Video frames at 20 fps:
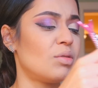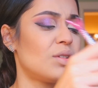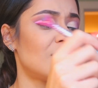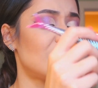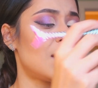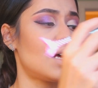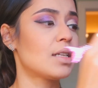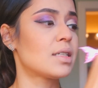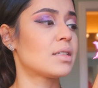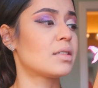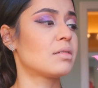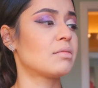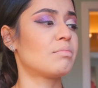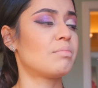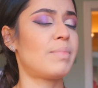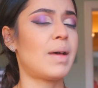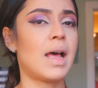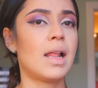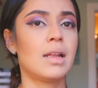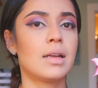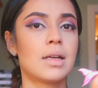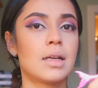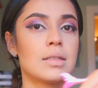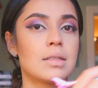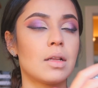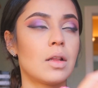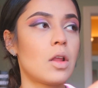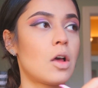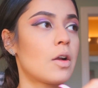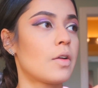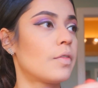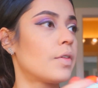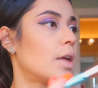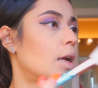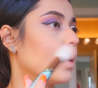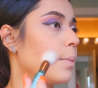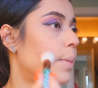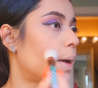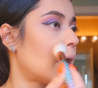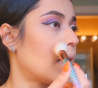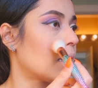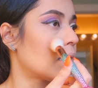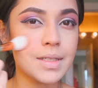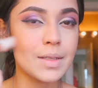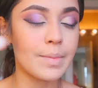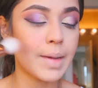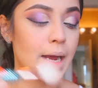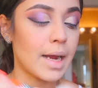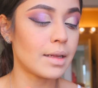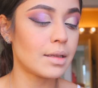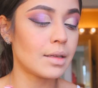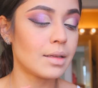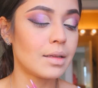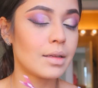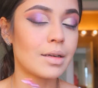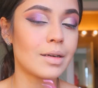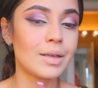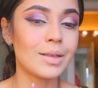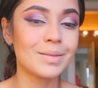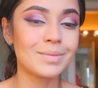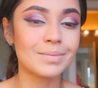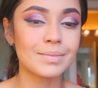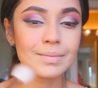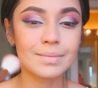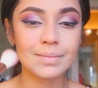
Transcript: this palette has a lot of kickback. Smile a little